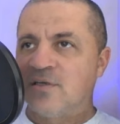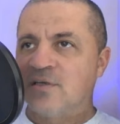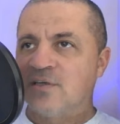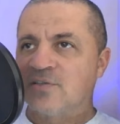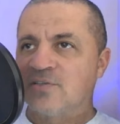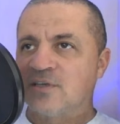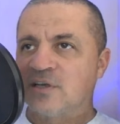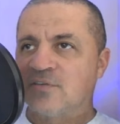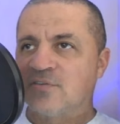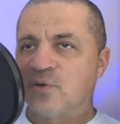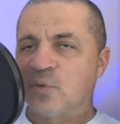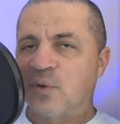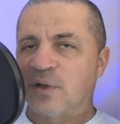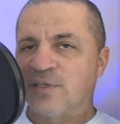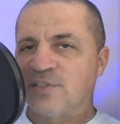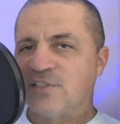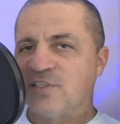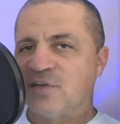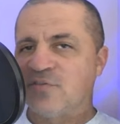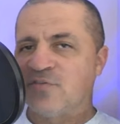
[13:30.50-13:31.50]
he said, if you
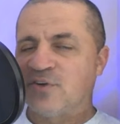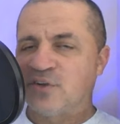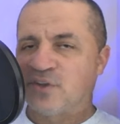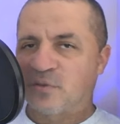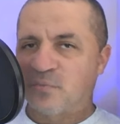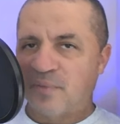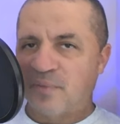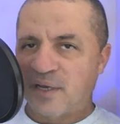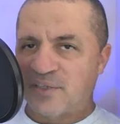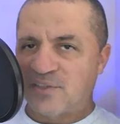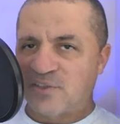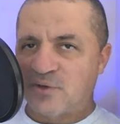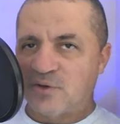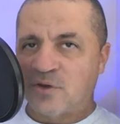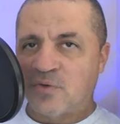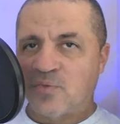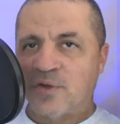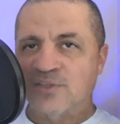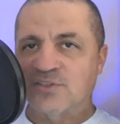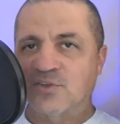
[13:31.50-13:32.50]
want to see if you're the best, you
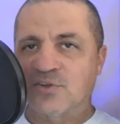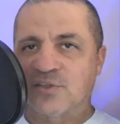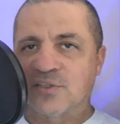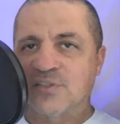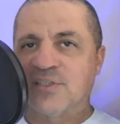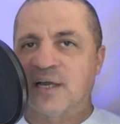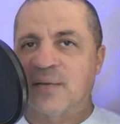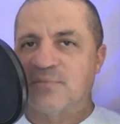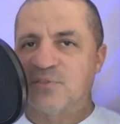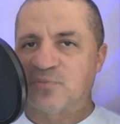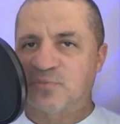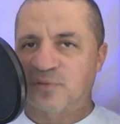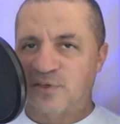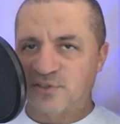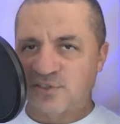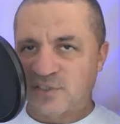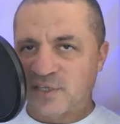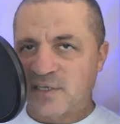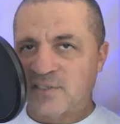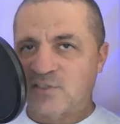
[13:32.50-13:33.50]
can wrestle the Time
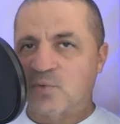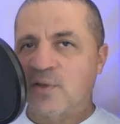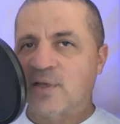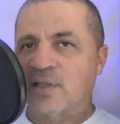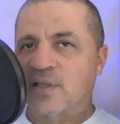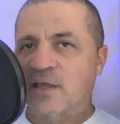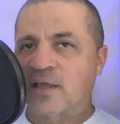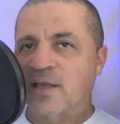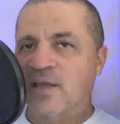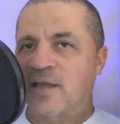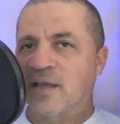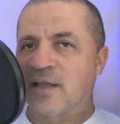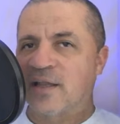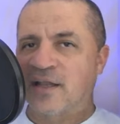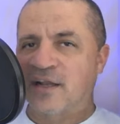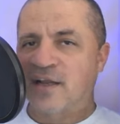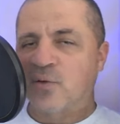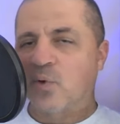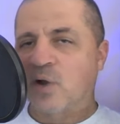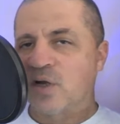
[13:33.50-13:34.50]
Splitters next week." Like,
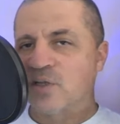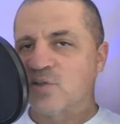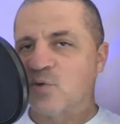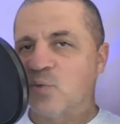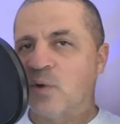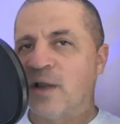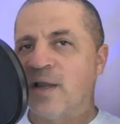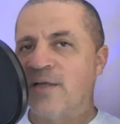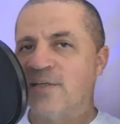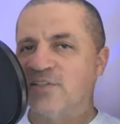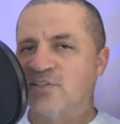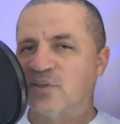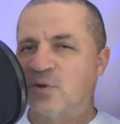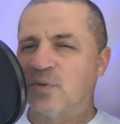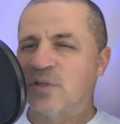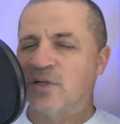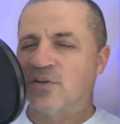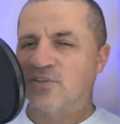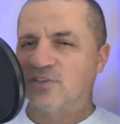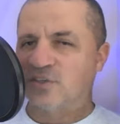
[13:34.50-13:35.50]
and then he walked away.
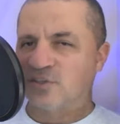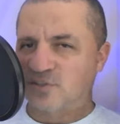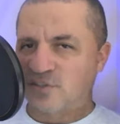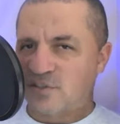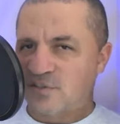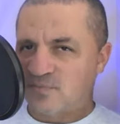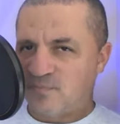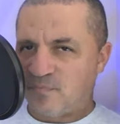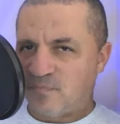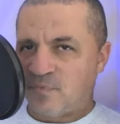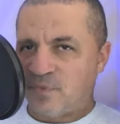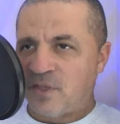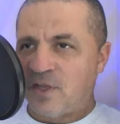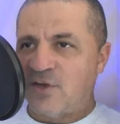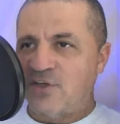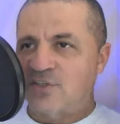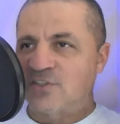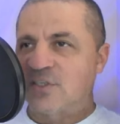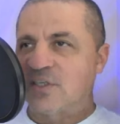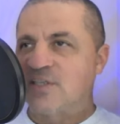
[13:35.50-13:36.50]
So there's there's
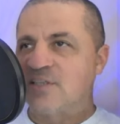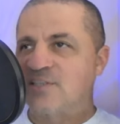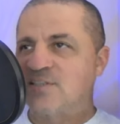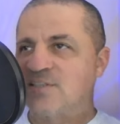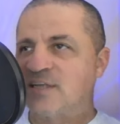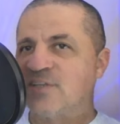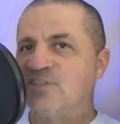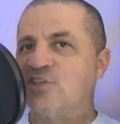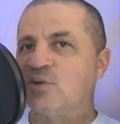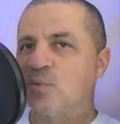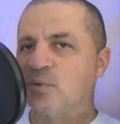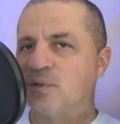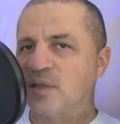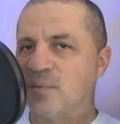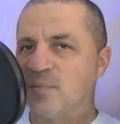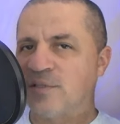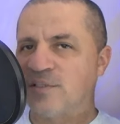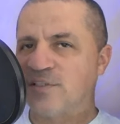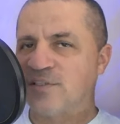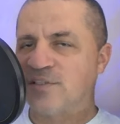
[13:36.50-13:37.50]
there's the dissension with
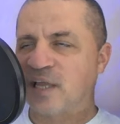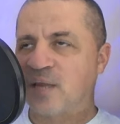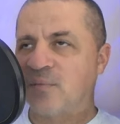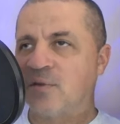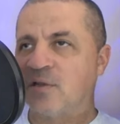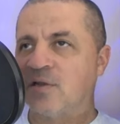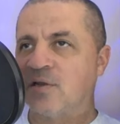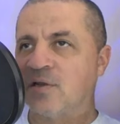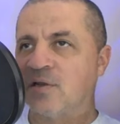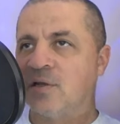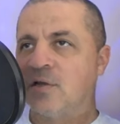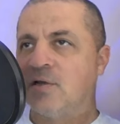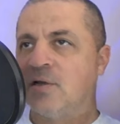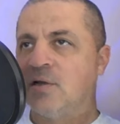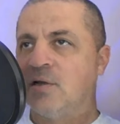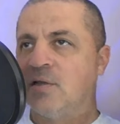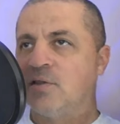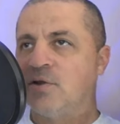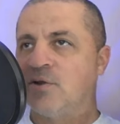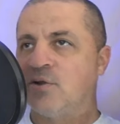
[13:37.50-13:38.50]
him and Sabin.
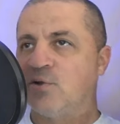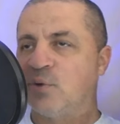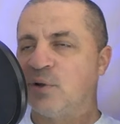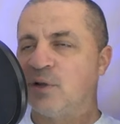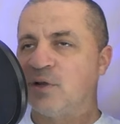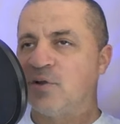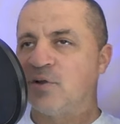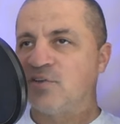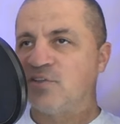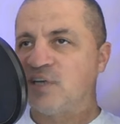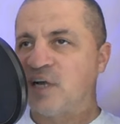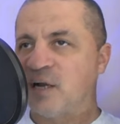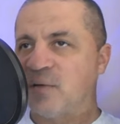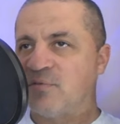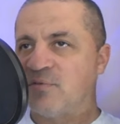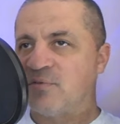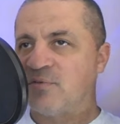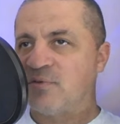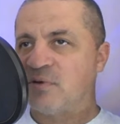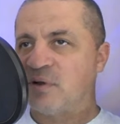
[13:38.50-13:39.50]
They're doing a good
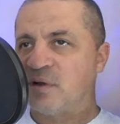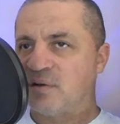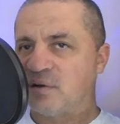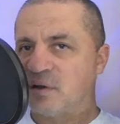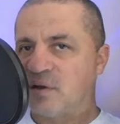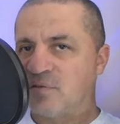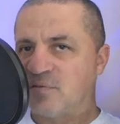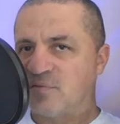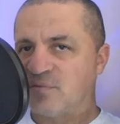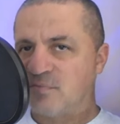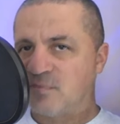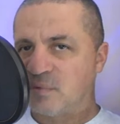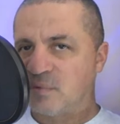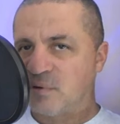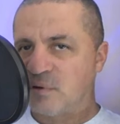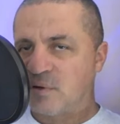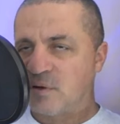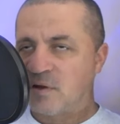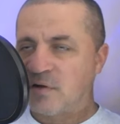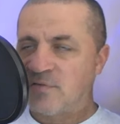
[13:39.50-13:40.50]
job of uh, of
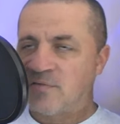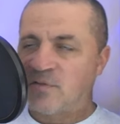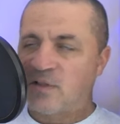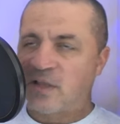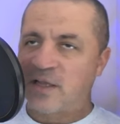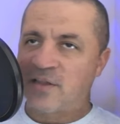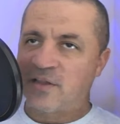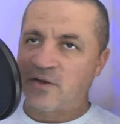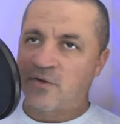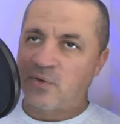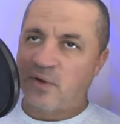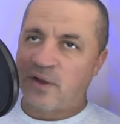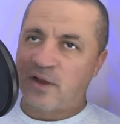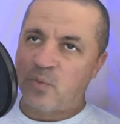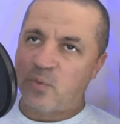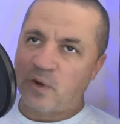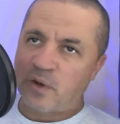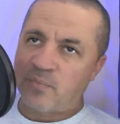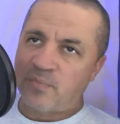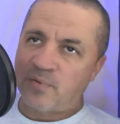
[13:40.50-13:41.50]
of laying the
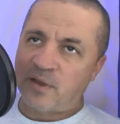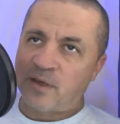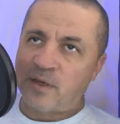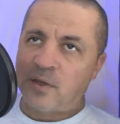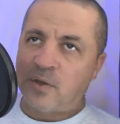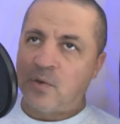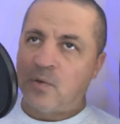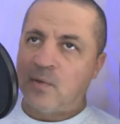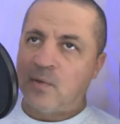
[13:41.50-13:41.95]
groundwork, but